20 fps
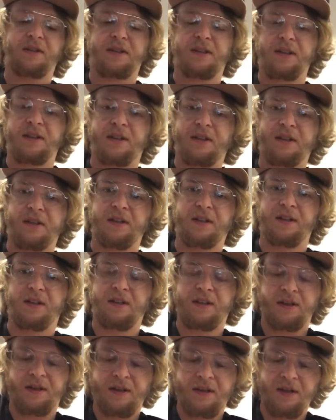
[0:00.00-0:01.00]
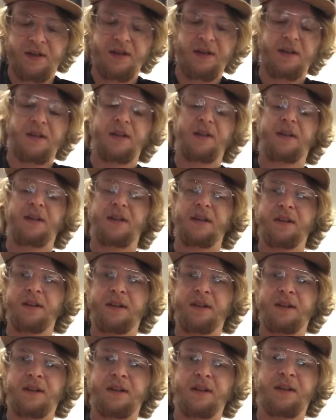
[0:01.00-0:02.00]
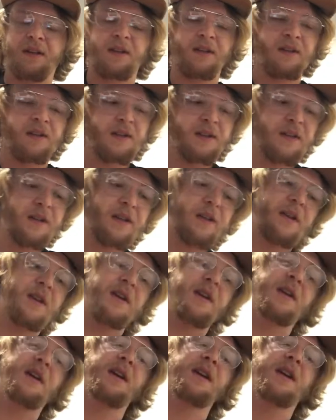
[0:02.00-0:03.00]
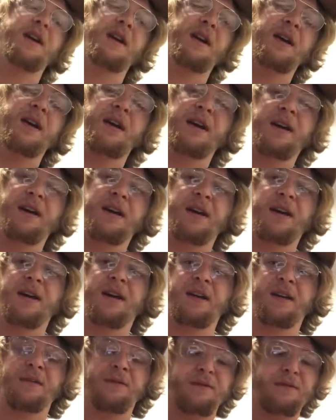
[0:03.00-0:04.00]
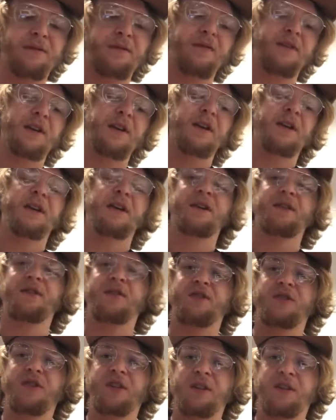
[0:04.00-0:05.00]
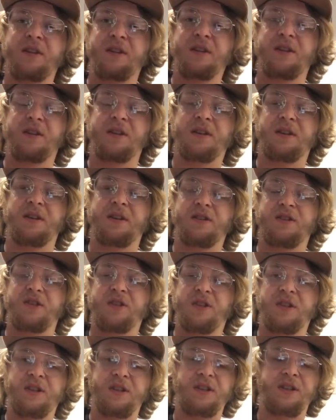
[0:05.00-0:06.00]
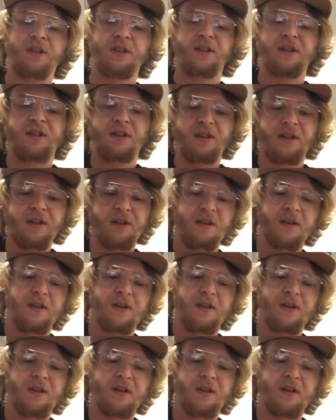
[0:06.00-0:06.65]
D, E, F, G, G,